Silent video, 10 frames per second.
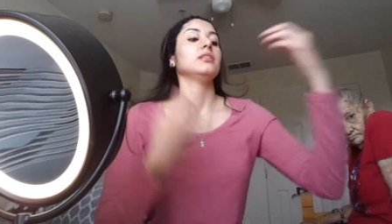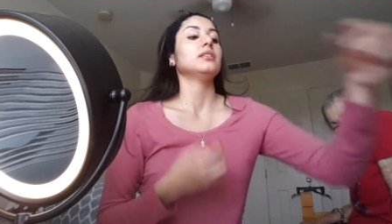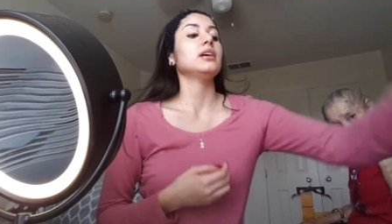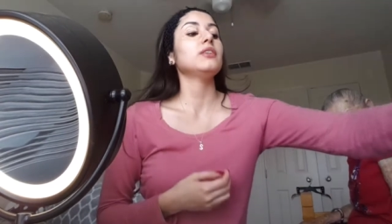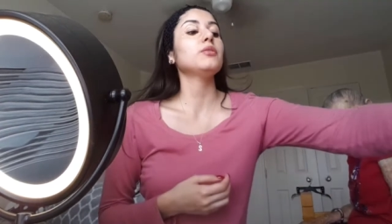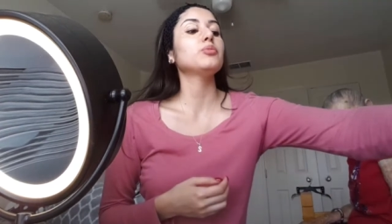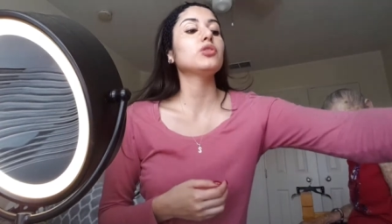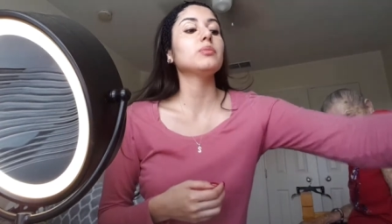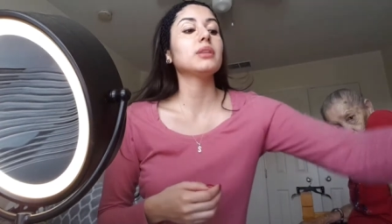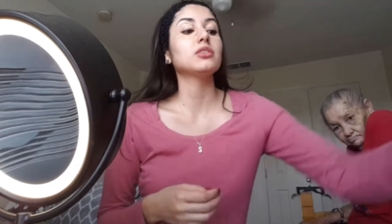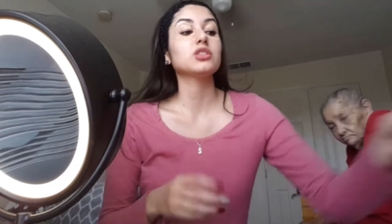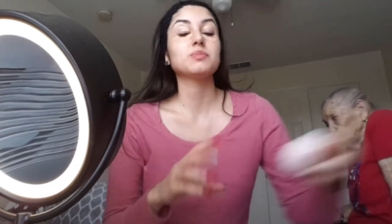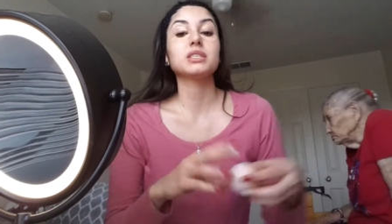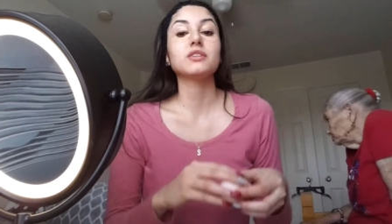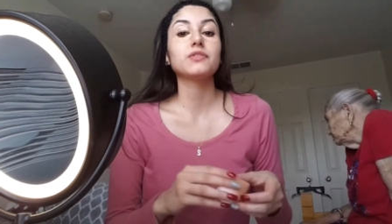Now I have a beauty blender
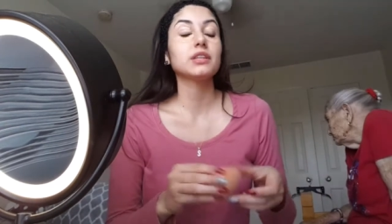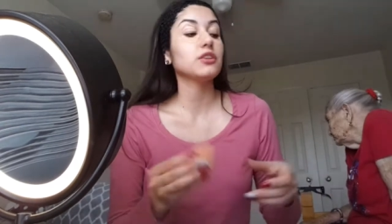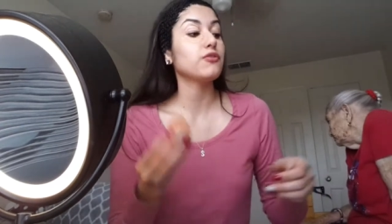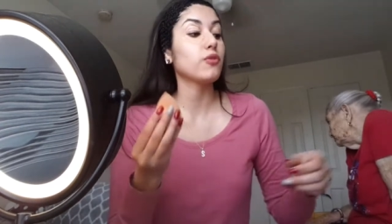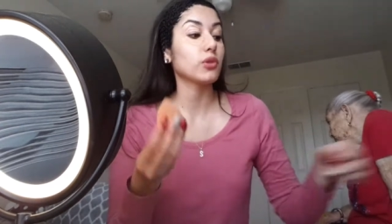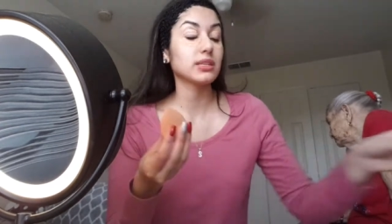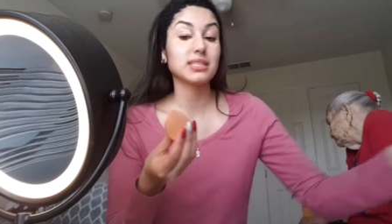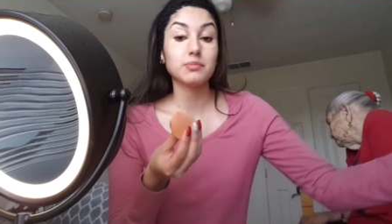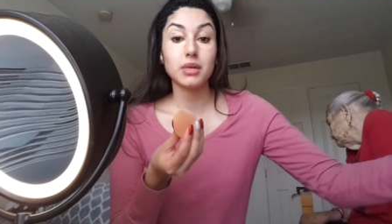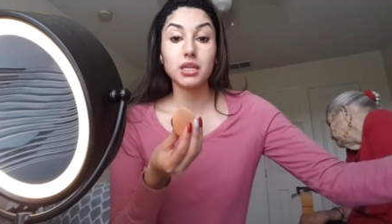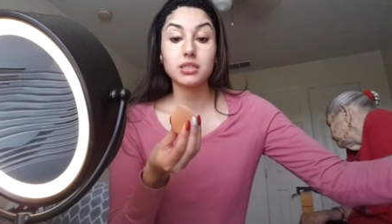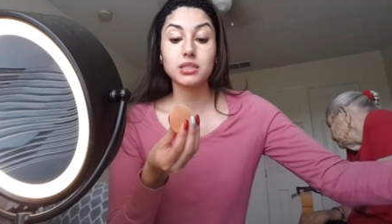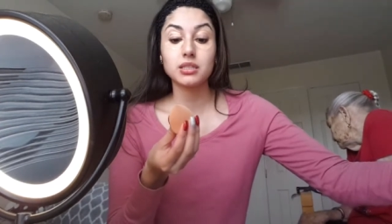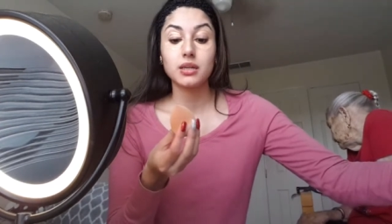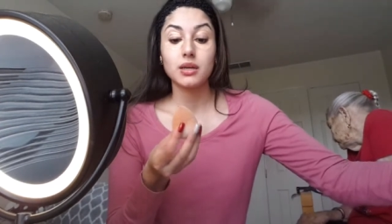specifically for this mix